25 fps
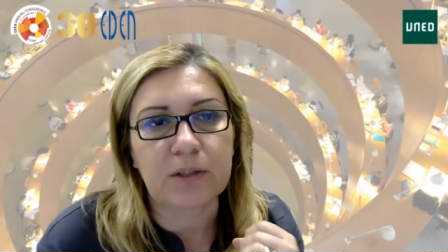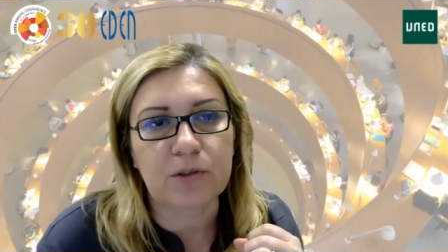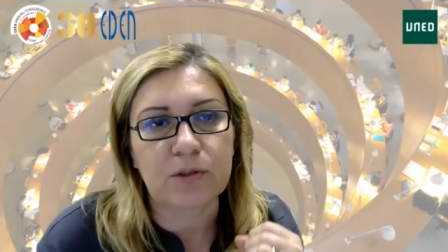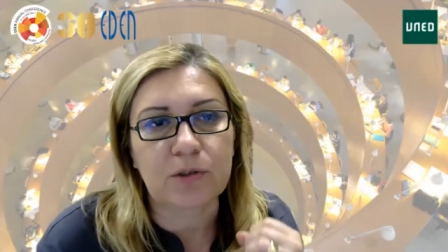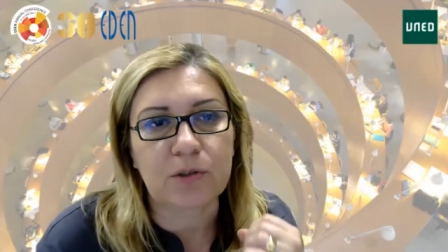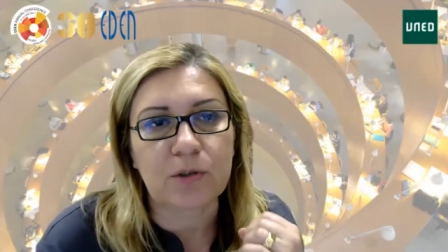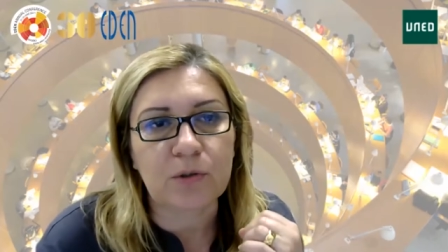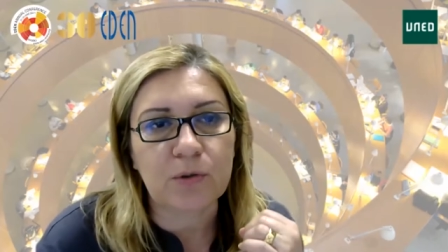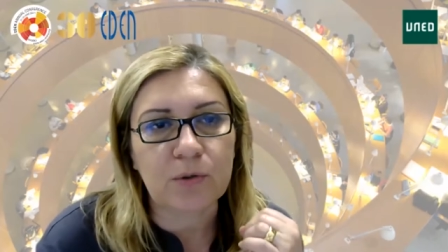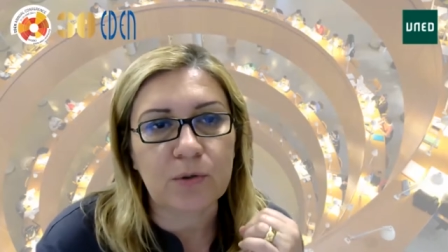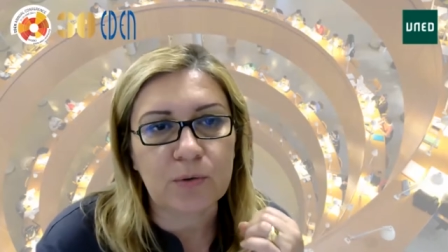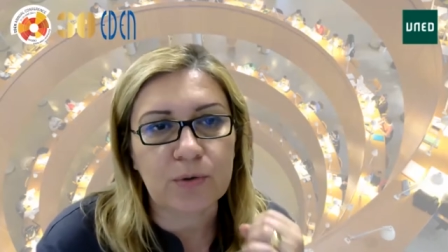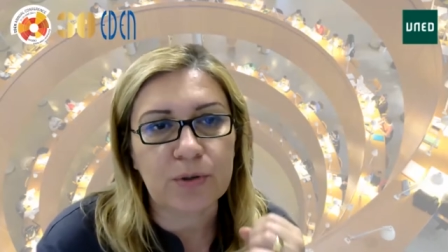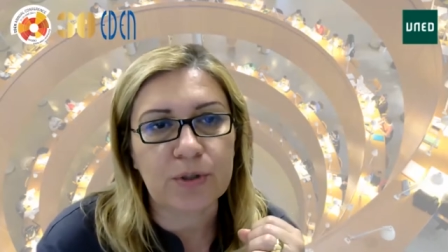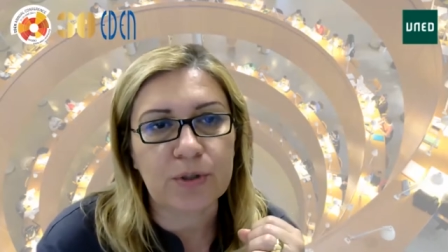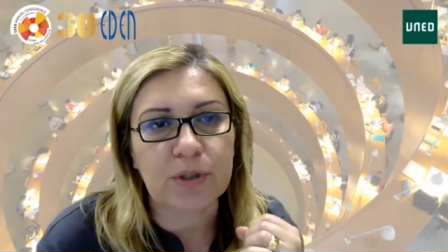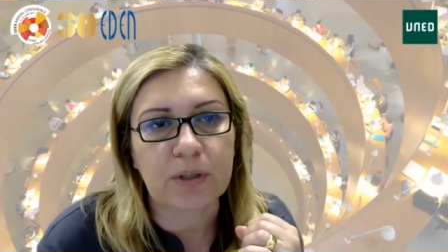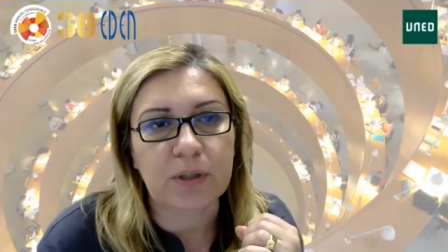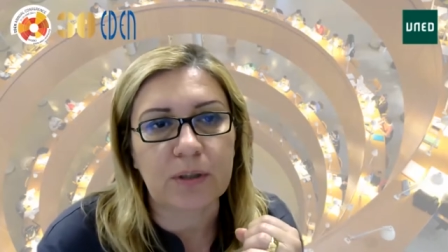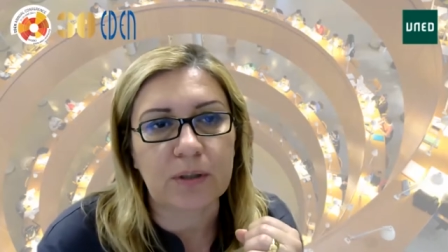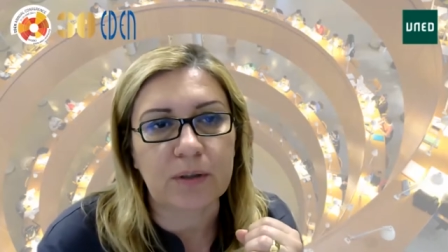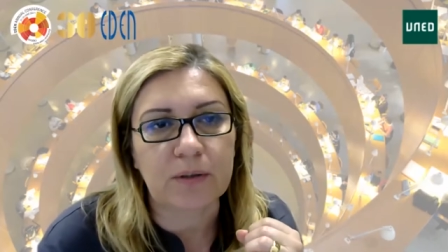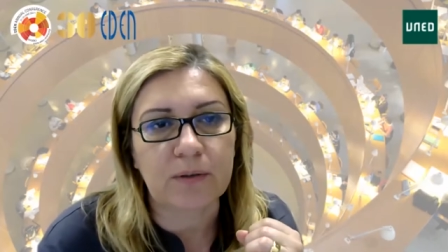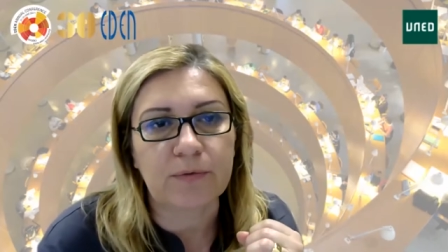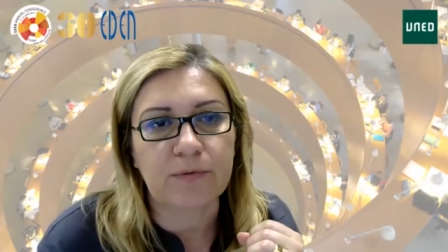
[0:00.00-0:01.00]
is
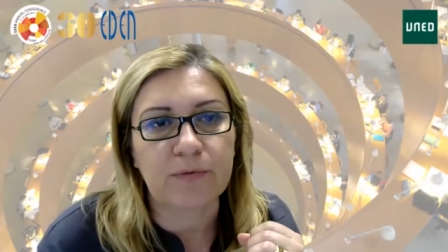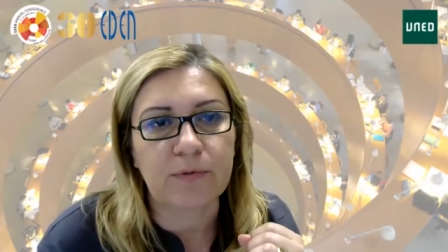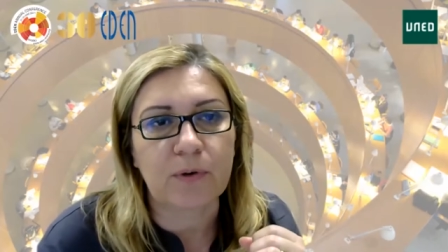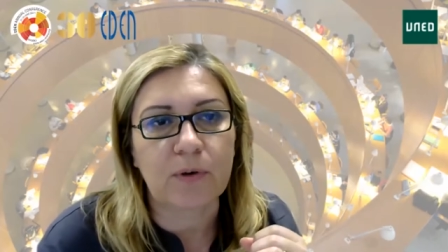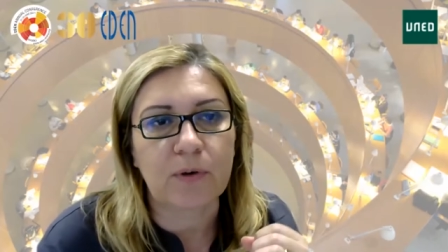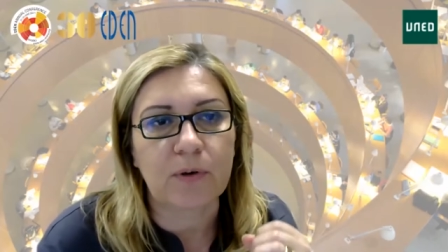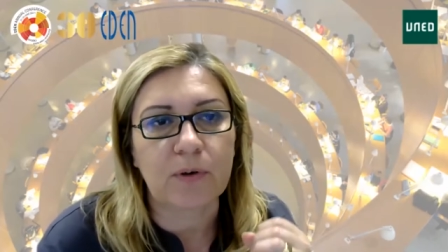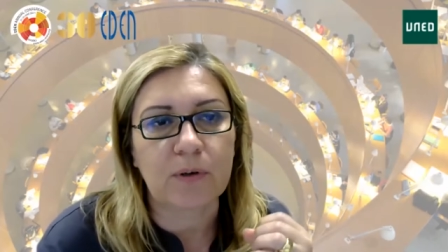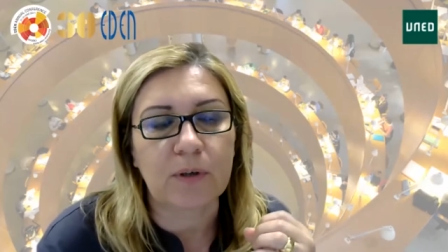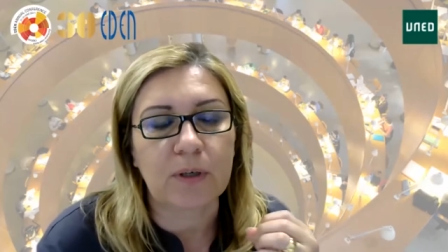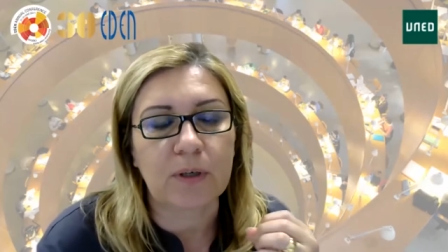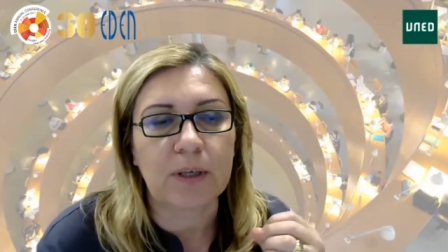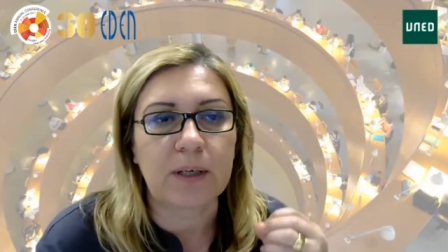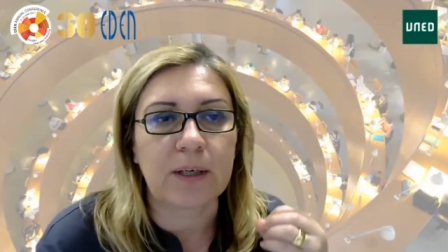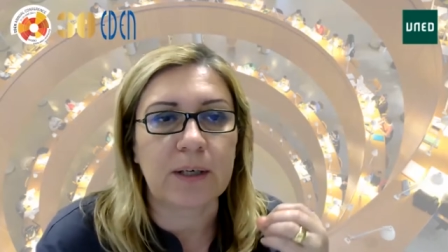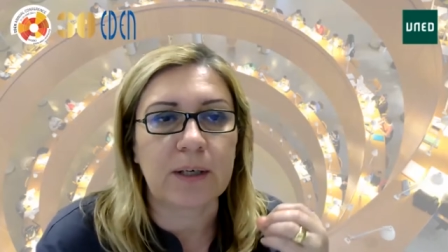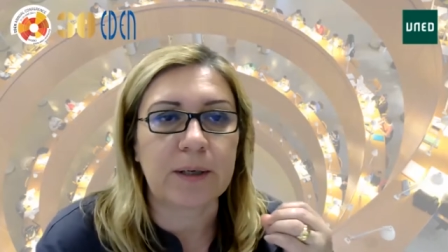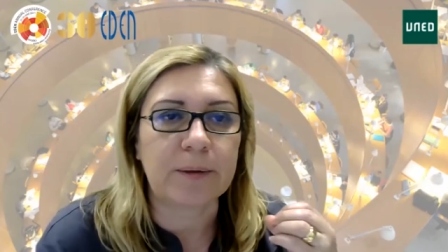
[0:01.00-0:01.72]
crucial for